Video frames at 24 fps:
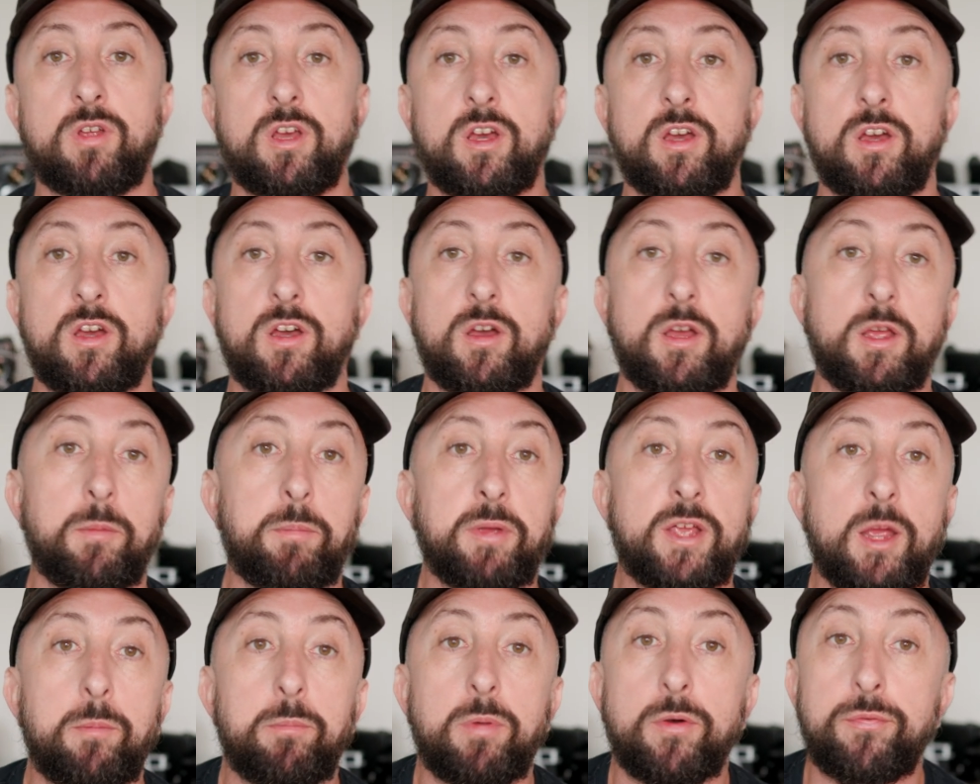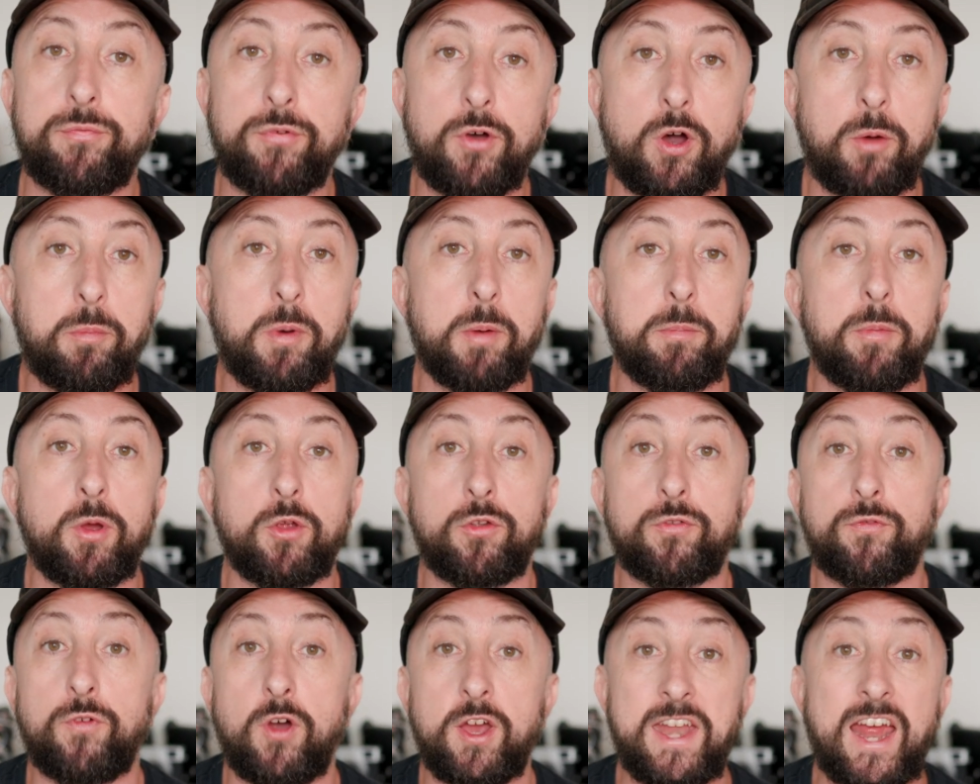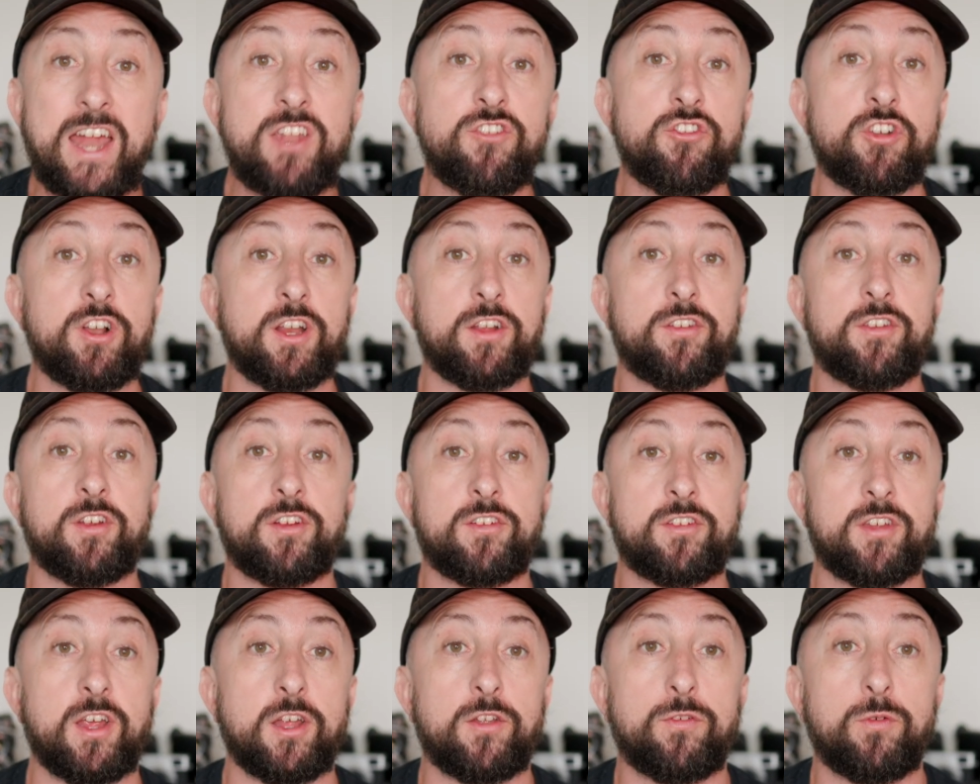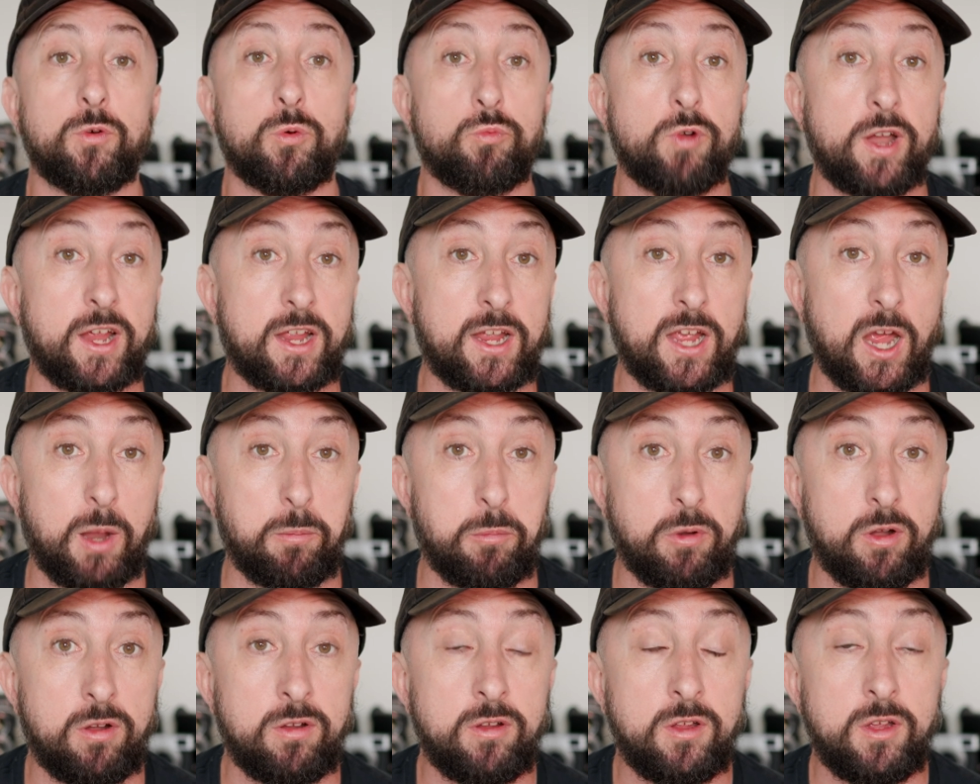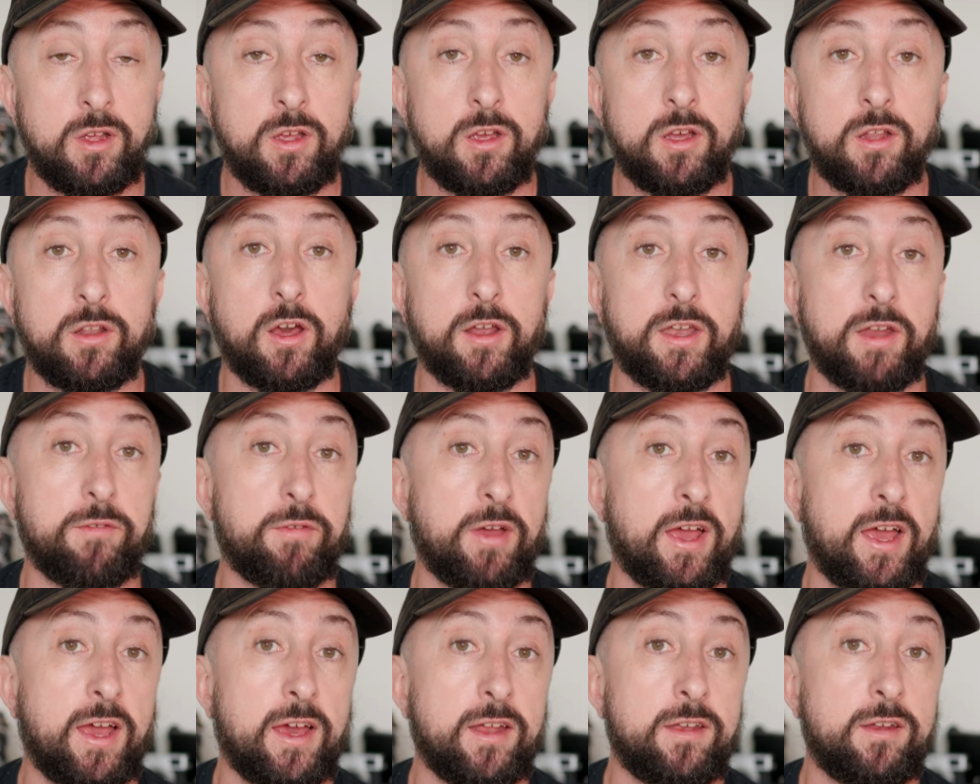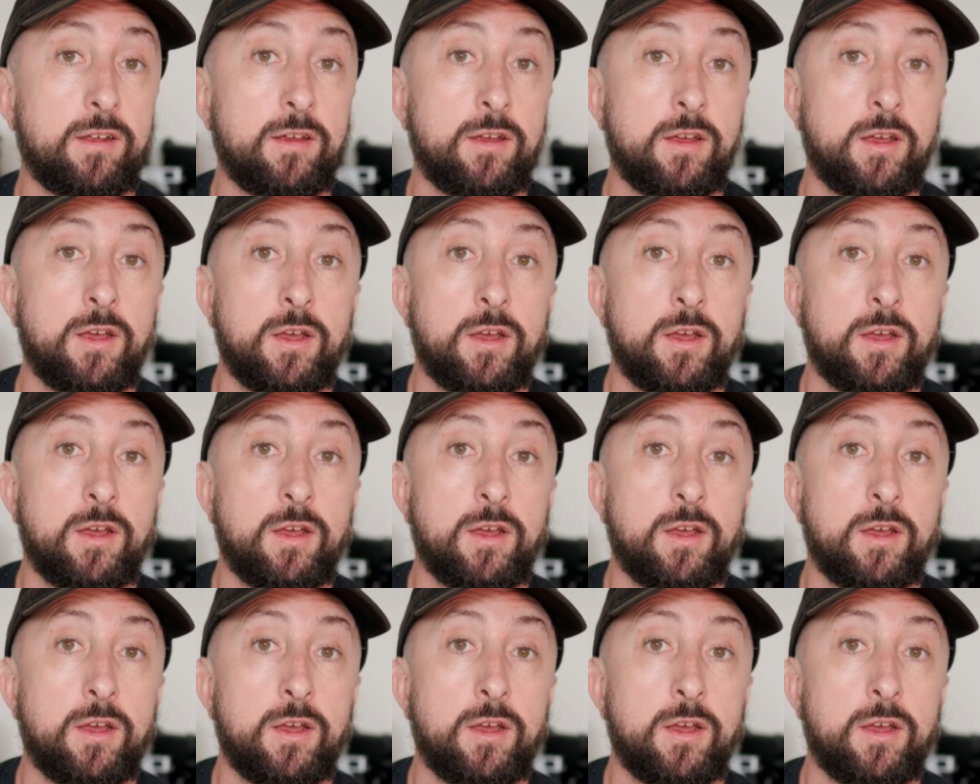It became by far my most financially successful Red camera that I'd ever had